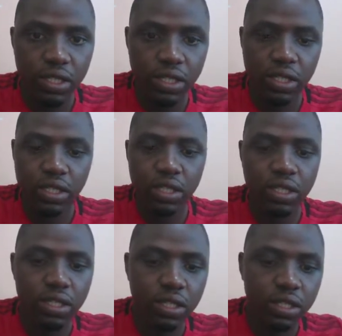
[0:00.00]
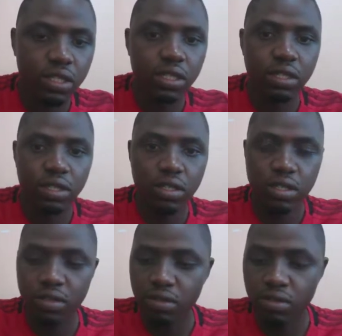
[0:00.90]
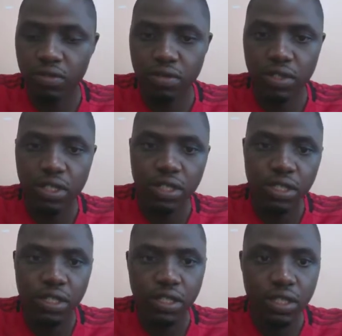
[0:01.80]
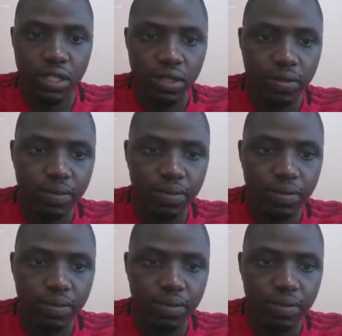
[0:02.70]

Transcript: here. Don't forget that.